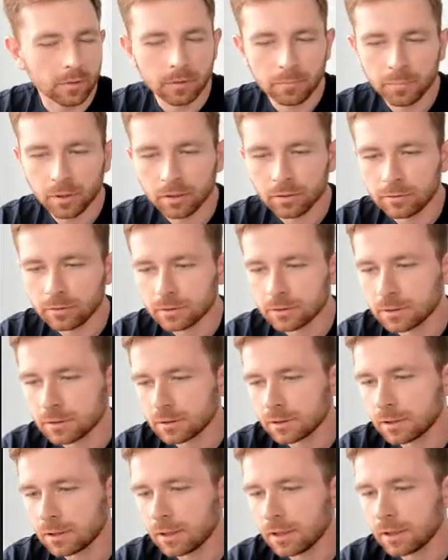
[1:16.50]
Because
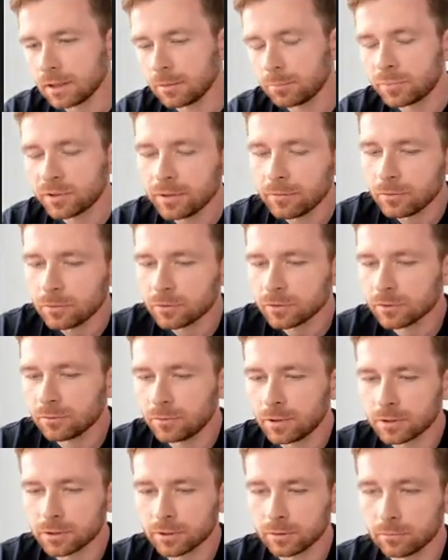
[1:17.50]
the previous
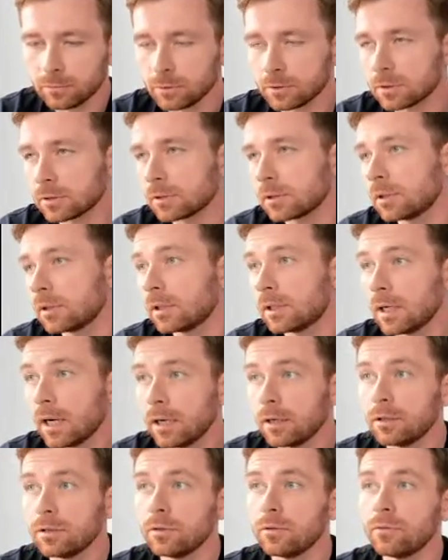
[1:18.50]
version was
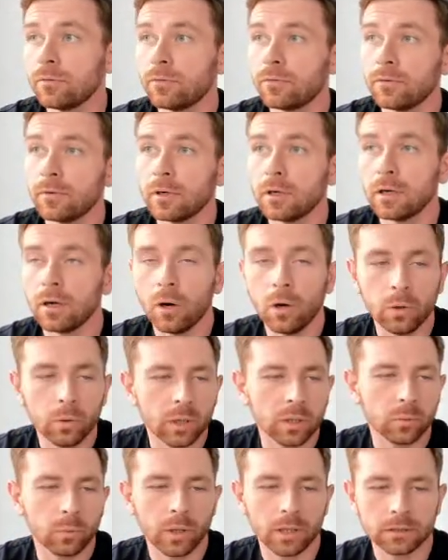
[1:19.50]
kind of
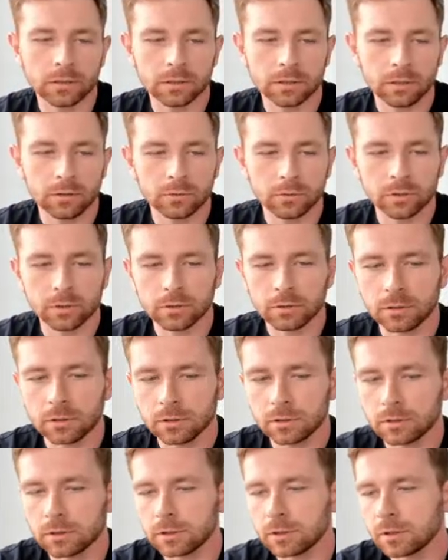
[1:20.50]
all-in-one solution.
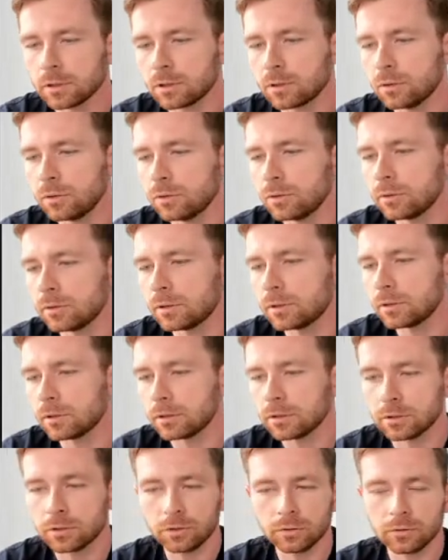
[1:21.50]
It could
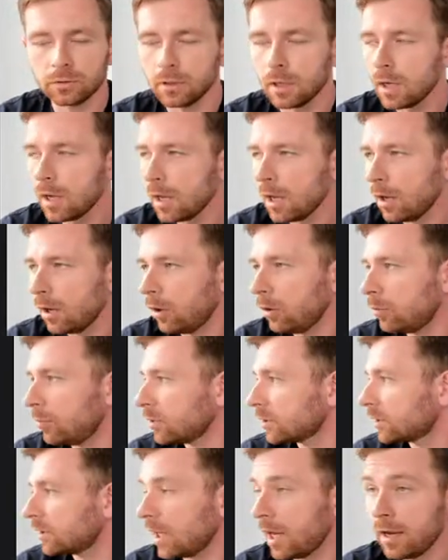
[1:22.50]
do
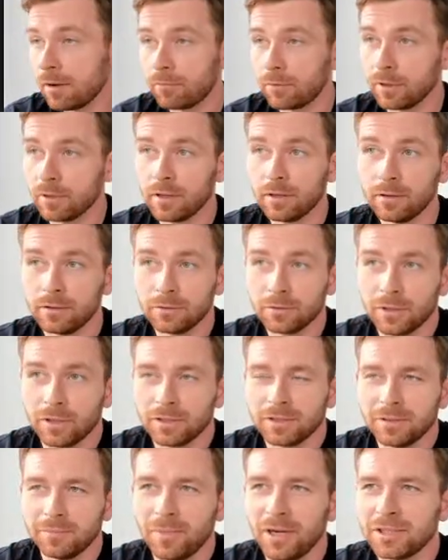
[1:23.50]
almost everything you
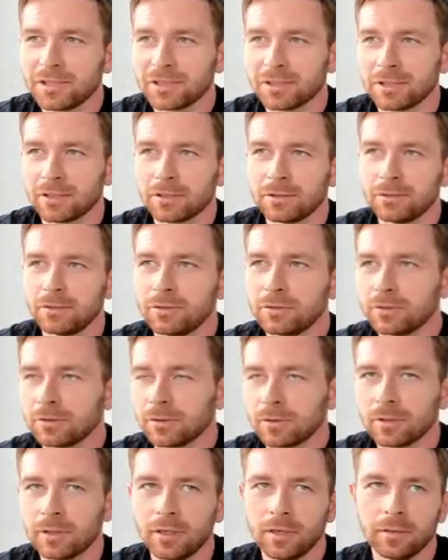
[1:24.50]
can imagine
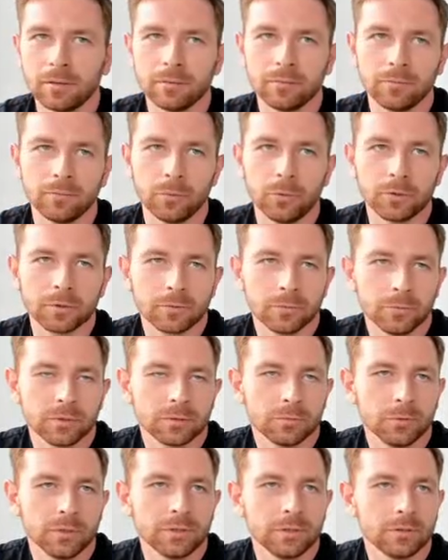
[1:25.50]
to work with
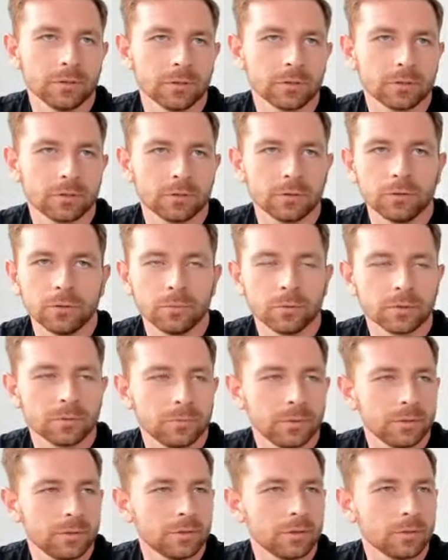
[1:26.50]
video, to do with
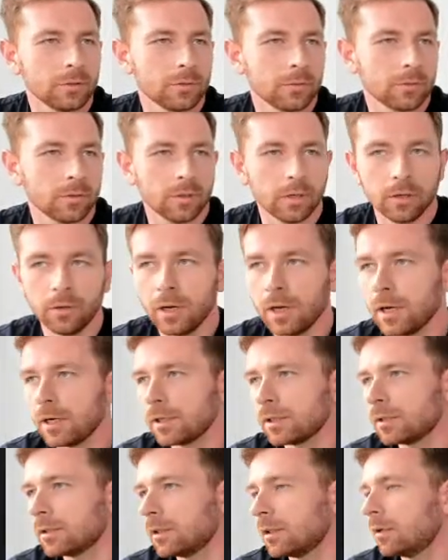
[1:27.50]
video,
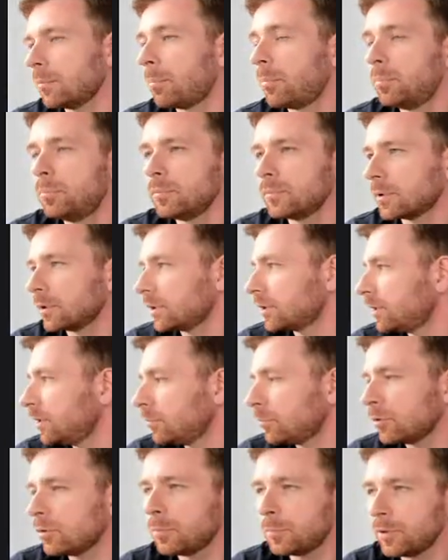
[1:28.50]
like a
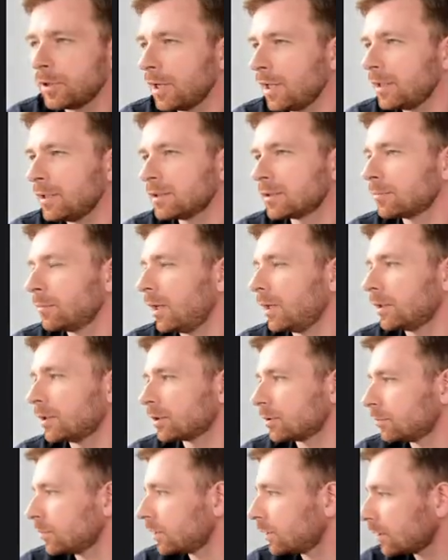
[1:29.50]
simple playlist
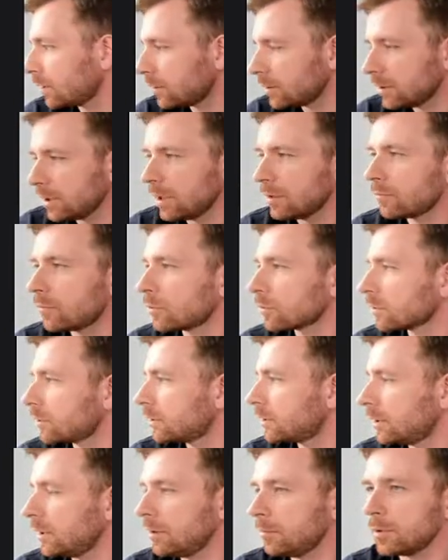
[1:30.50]
management, network
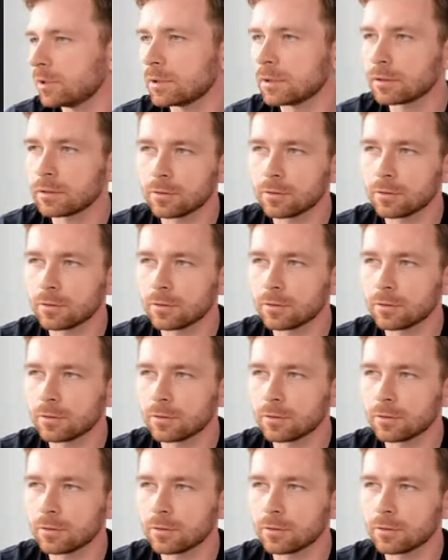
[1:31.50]
streaming,